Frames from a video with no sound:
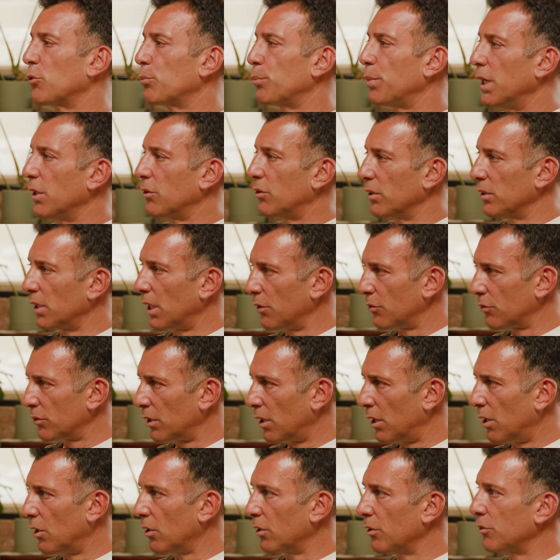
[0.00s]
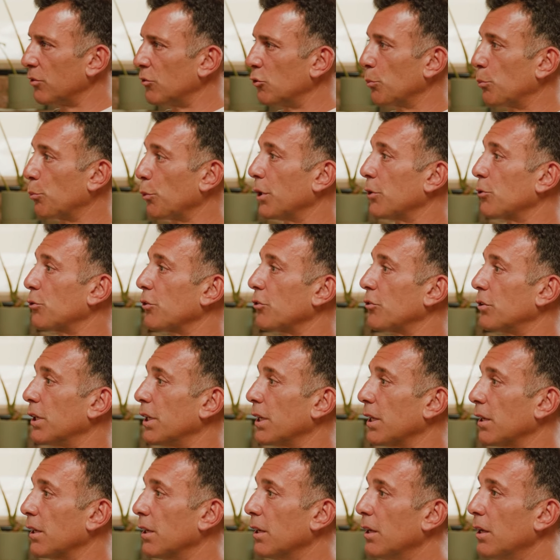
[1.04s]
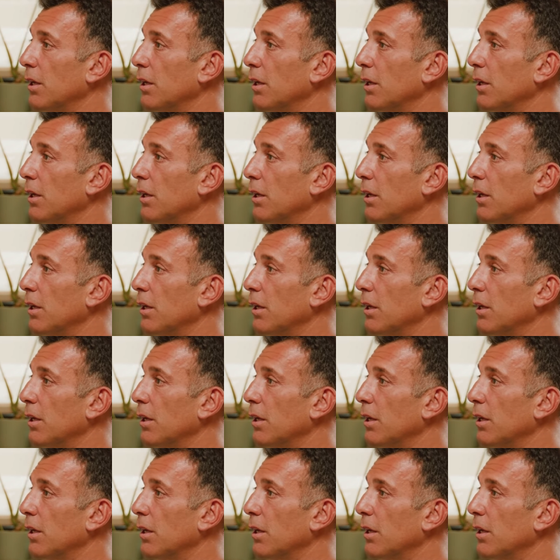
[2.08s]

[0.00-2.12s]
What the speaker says: space in lifestyle, a super interesting